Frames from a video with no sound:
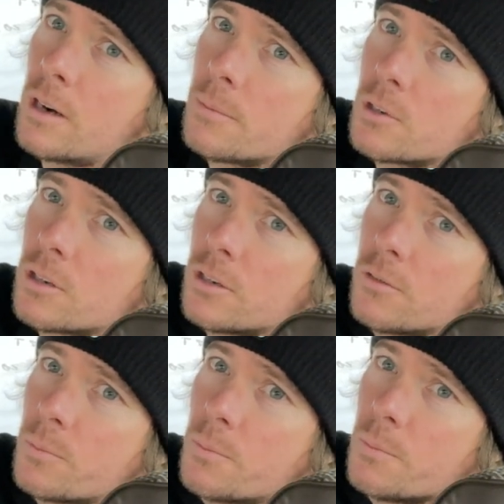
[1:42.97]
I'm sure
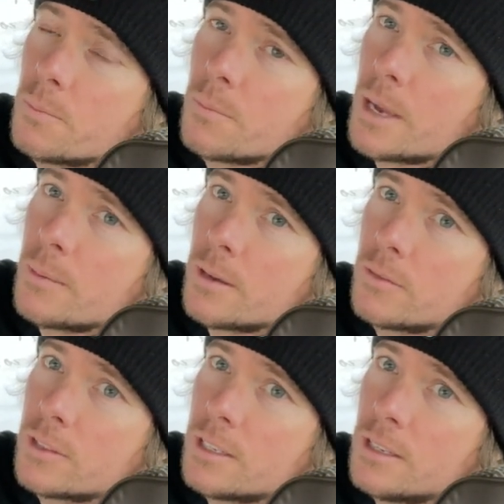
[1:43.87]
you maybe
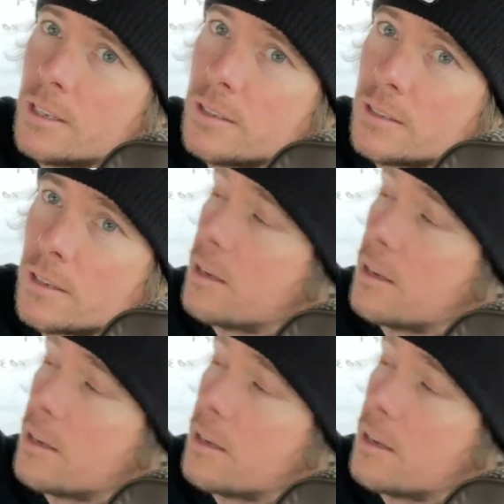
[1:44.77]
you've seen these